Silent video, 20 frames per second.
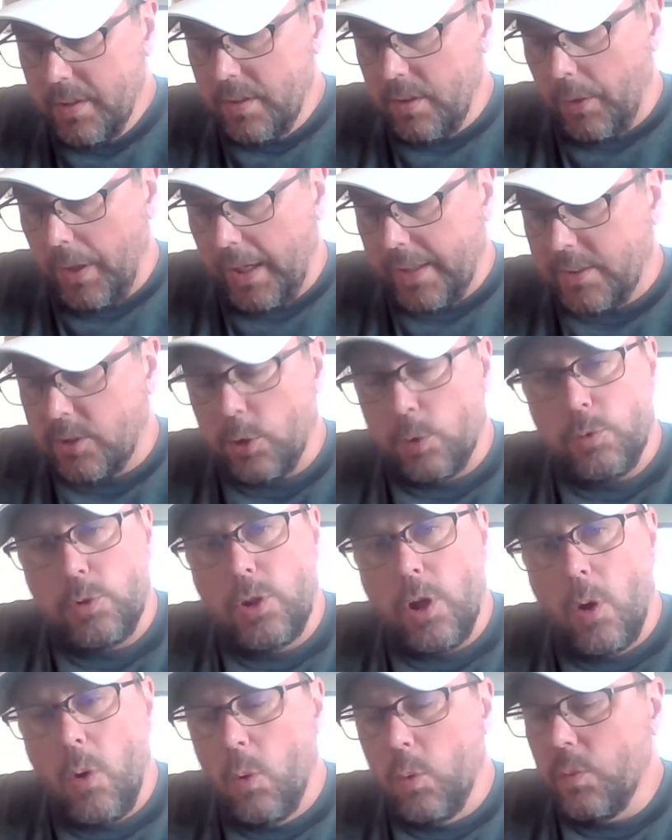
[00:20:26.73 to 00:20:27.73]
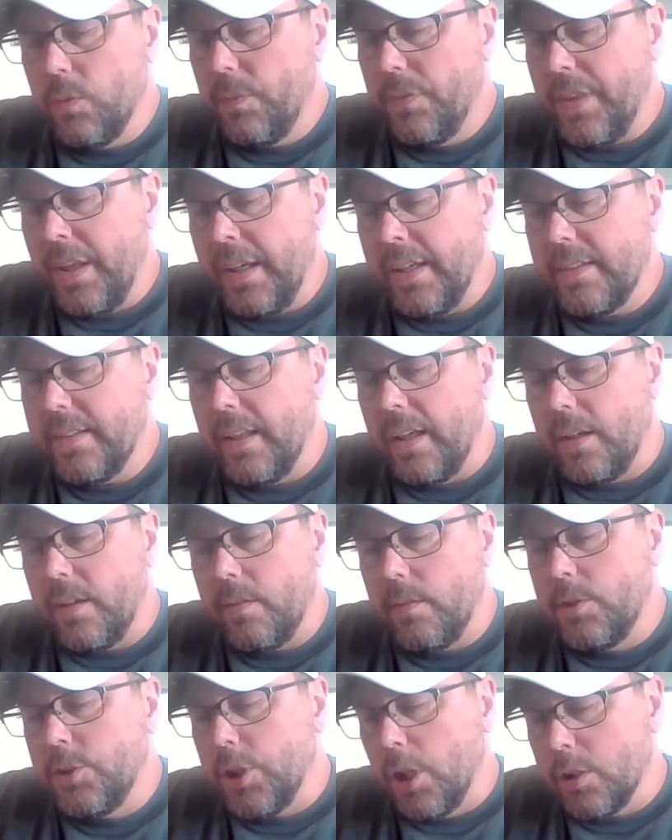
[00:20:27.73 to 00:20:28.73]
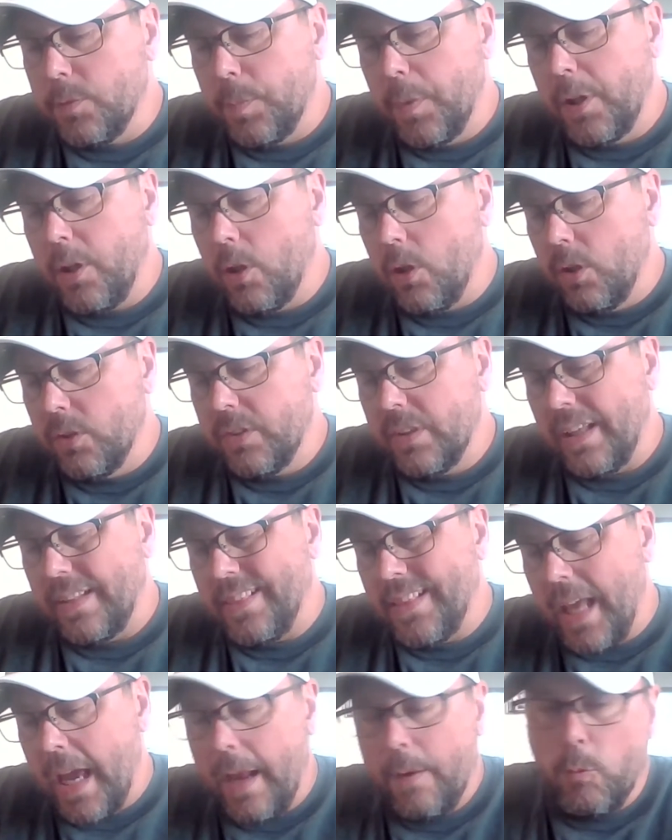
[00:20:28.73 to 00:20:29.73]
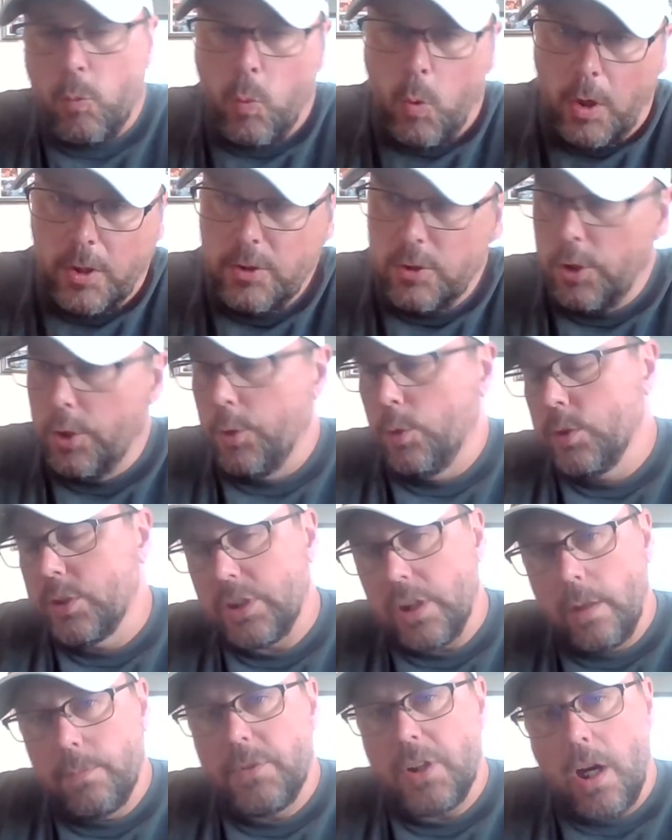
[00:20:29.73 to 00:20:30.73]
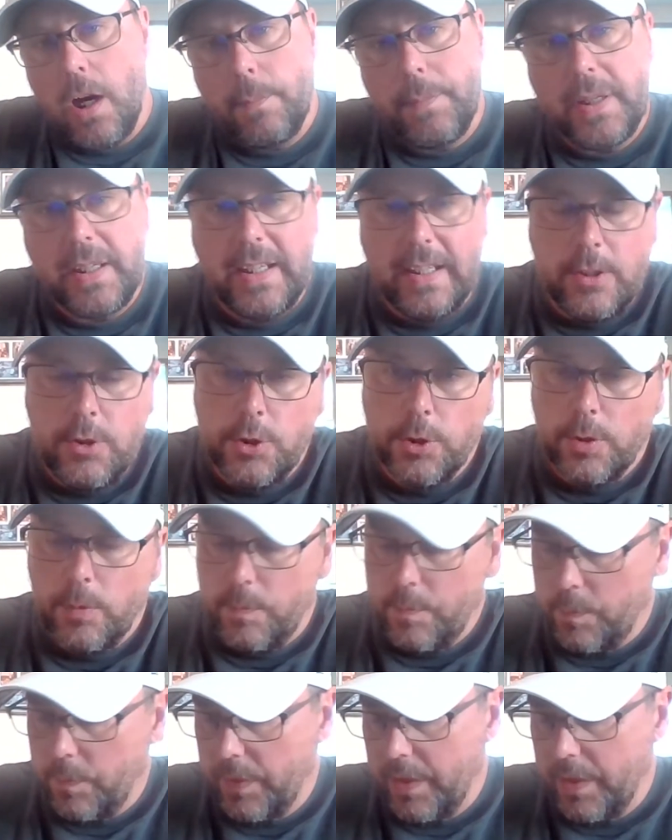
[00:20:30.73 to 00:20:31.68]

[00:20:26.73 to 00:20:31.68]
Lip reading: Okay, so don't think that just because that one little subtopic in your